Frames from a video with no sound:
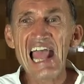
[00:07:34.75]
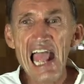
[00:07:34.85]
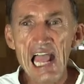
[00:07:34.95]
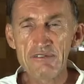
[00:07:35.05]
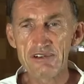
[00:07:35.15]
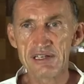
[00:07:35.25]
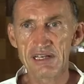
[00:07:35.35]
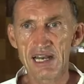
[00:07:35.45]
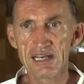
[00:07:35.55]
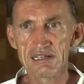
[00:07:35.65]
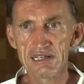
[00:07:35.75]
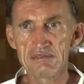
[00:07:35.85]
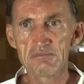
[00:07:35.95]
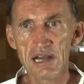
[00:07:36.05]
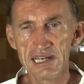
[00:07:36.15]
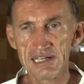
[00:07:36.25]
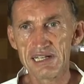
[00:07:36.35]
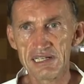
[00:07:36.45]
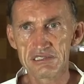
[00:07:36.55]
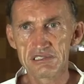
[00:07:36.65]
every guy in my
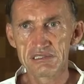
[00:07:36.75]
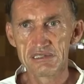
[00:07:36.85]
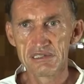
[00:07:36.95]
age,